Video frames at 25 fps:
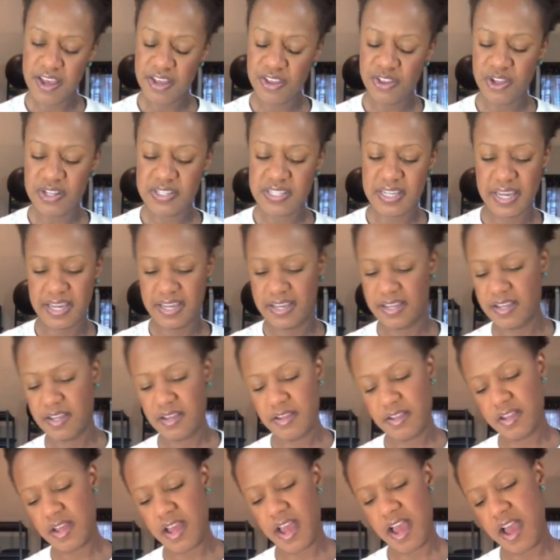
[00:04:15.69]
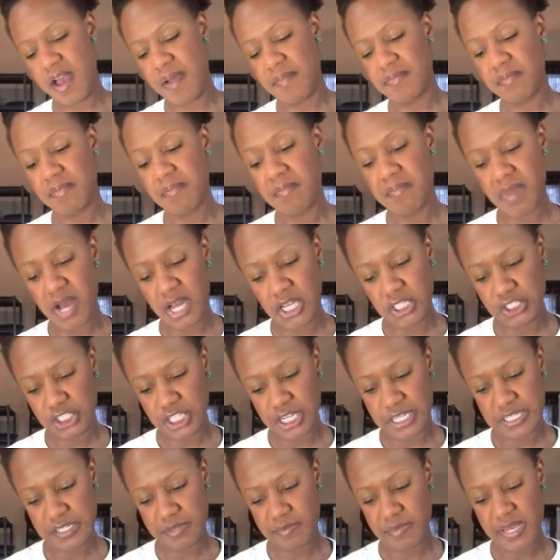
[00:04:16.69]
It looks like
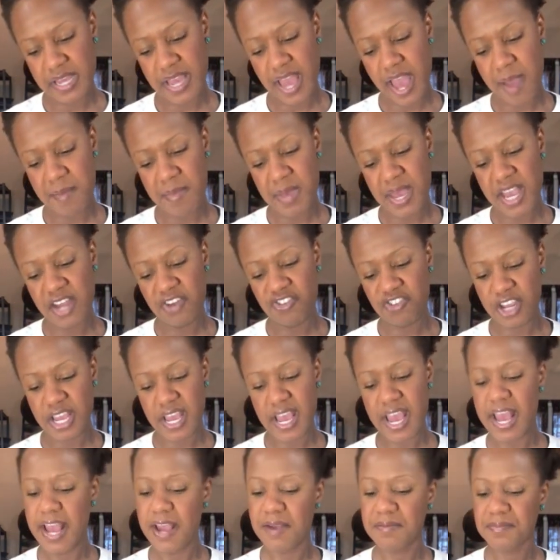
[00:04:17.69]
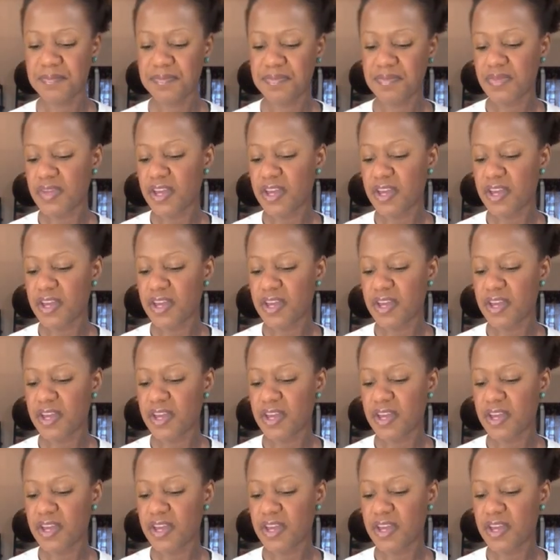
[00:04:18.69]
Maja to me, M-A-J-A.